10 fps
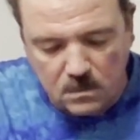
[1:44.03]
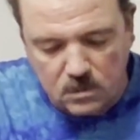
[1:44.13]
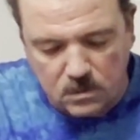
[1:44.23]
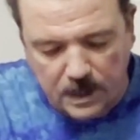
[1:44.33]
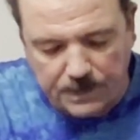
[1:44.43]

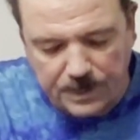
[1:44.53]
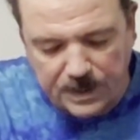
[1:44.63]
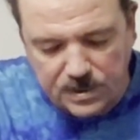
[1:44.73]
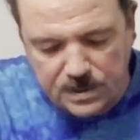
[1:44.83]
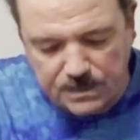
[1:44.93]
Try and
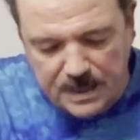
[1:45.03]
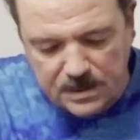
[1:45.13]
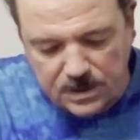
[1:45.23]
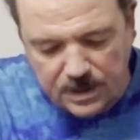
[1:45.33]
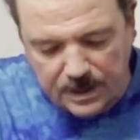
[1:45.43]
pinch the meat
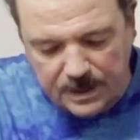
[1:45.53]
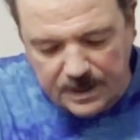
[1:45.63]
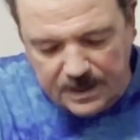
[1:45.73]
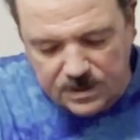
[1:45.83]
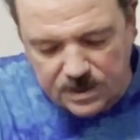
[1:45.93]
so you can
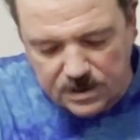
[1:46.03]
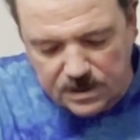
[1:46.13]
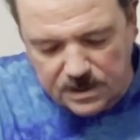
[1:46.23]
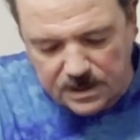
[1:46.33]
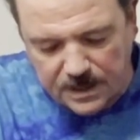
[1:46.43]
assist
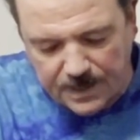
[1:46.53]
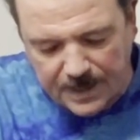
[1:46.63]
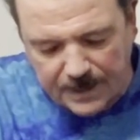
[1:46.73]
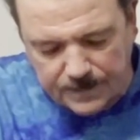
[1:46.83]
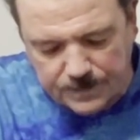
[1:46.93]
it to come
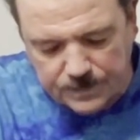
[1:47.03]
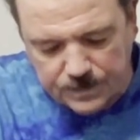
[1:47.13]
out.